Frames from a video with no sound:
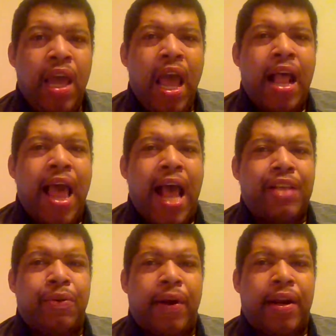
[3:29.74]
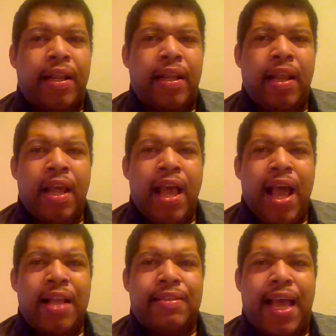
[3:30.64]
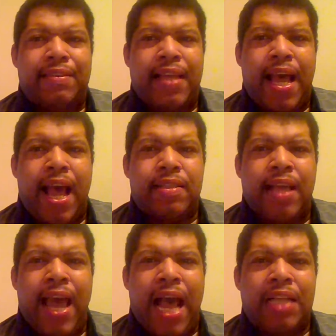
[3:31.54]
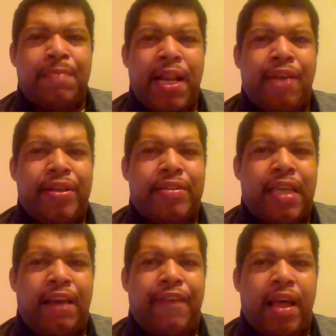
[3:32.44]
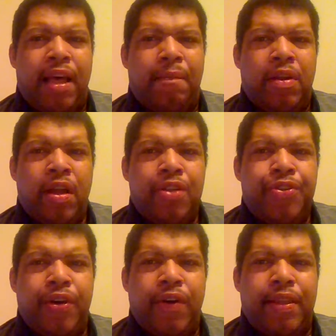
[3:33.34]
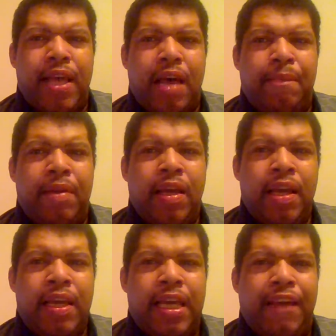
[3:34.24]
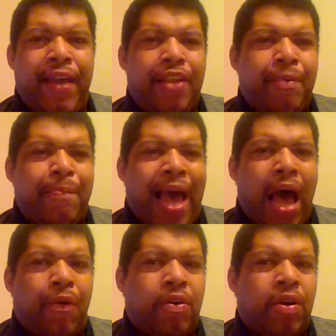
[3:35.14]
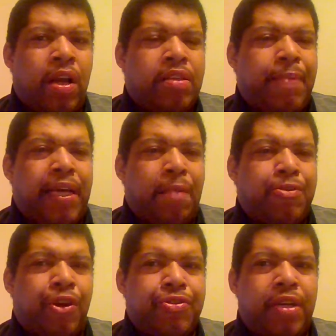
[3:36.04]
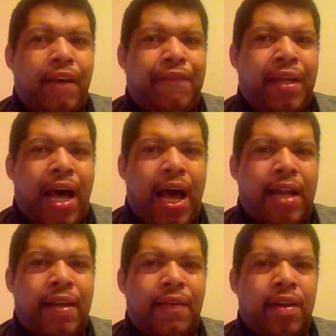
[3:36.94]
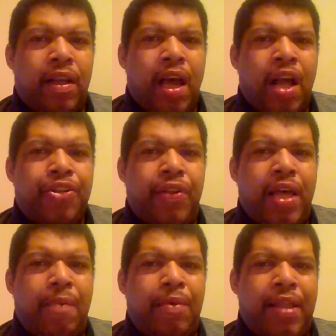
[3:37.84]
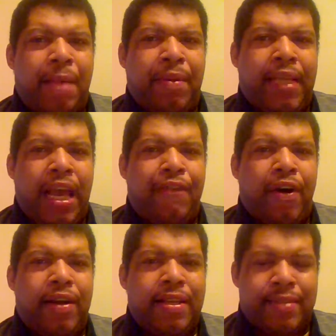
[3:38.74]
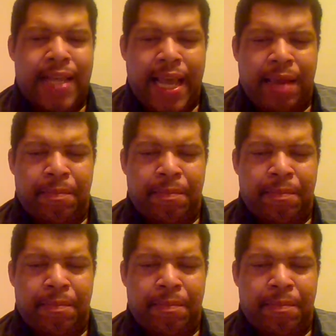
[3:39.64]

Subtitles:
As the word says, as many receive him, to them give he the power to become children of God, to them that believe on his name.